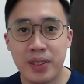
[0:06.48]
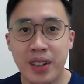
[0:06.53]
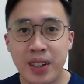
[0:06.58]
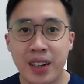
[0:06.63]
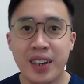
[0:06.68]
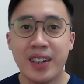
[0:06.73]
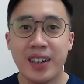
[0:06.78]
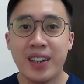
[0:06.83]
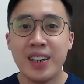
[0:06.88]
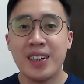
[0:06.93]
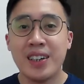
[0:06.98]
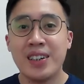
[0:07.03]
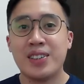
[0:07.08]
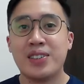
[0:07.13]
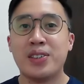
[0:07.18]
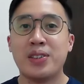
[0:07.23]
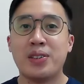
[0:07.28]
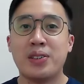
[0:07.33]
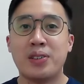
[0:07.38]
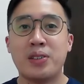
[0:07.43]
Die.
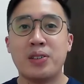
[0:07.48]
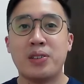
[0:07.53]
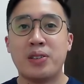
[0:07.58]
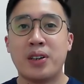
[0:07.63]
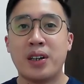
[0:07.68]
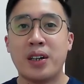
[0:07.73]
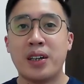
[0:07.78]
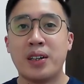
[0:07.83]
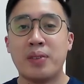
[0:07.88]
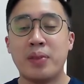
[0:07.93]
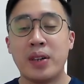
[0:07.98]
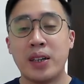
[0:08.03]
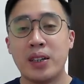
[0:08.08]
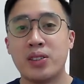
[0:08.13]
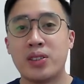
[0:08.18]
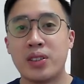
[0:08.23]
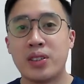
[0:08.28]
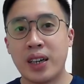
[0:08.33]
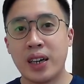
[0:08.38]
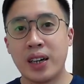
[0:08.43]
So I
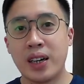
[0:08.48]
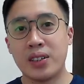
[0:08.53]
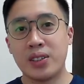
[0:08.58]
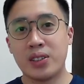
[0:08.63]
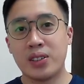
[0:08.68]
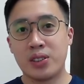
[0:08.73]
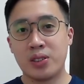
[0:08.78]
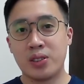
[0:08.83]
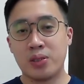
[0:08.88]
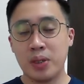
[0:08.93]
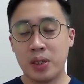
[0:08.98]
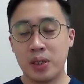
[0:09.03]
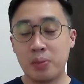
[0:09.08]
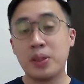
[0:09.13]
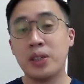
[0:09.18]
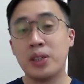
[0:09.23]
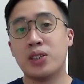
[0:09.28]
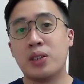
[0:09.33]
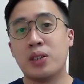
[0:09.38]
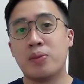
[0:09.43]
managed to catch, me and
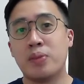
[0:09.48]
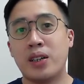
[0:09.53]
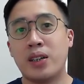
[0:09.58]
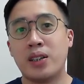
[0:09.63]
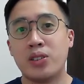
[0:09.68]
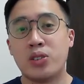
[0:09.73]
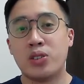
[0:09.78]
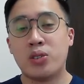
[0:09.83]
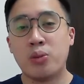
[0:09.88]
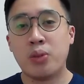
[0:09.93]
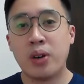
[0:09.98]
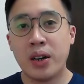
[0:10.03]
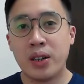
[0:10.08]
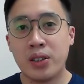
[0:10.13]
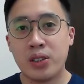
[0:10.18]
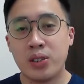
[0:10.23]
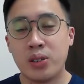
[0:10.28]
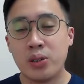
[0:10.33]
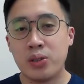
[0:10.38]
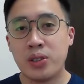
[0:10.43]
PJ managed to
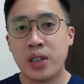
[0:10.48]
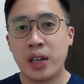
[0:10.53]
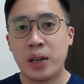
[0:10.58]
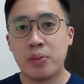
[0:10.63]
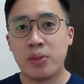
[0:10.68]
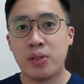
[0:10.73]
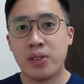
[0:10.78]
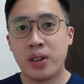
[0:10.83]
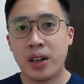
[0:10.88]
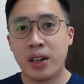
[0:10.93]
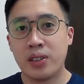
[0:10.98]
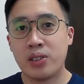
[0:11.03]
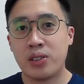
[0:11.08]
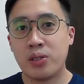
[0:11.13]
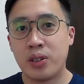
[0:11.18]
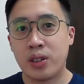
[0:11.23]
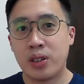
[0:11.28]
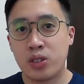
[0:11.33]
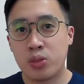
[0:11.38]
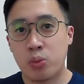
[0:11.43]
watch No Time to Die
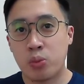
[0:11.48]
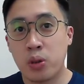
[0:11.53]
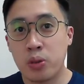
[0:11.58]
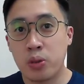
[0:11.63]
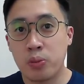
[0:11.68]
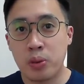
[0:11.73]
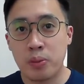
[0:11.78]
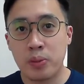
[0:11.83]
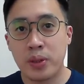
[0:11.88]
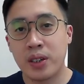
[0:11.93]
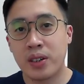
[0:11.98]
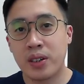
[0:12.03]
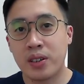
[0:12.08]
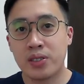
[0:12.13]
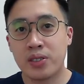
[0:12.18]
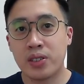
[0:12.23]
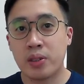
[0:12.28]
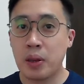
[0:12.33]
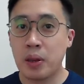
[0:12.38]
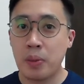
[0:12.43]
during its world premiere,
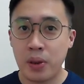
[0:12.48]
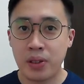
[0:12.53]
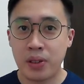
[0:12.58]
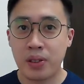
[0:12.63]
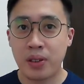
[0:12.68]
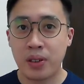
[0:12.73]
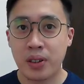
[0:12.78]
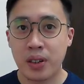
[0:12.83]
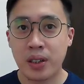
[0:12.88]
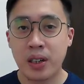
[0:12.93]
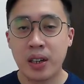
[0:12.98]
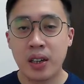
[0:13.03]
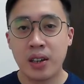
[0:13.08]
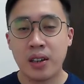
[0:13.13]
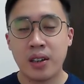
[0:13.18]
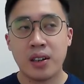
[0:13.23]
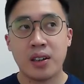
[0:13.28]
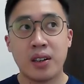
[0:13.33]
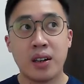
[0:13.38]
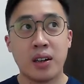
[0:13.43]
September 30,
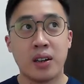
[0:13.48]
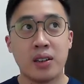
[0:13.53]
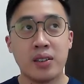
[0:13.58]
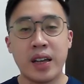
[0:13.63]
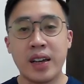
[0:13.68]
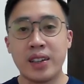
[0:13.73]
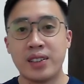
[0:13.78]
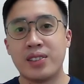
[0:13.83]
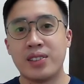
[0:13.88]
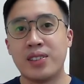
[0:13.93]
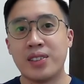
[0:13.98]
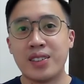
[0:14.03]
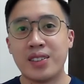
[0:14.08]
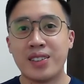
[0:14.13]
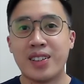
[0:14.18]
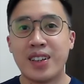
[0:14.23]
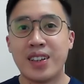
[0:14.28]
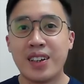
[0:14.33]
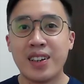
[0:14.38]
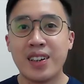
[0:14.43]
last
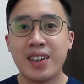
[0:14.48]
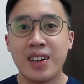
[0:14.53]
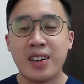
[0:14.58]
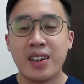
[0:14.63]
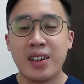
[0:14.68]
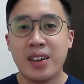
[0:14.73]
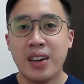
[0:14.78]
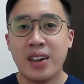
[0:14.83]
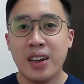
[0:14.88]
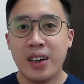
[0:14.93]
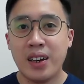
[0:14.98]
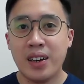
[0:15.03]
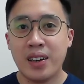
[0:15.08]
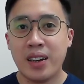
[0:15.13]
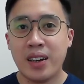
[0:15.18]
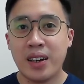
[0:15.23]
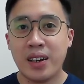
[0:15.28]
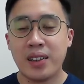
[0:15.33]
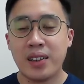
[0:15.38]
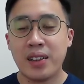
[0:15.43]
Thursday,
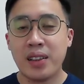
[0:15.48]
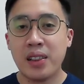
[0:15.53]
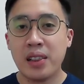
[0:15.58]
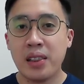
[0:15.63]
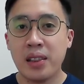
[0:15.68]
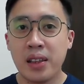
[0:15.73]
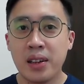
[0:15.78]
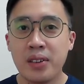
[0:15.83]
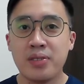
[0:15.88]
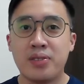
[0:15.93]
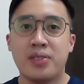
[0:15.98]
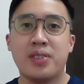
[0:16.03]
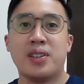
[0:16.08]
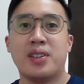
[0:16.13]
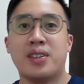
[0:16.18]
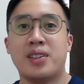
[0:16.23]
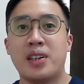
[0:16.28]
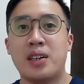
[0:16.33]
and I loved it.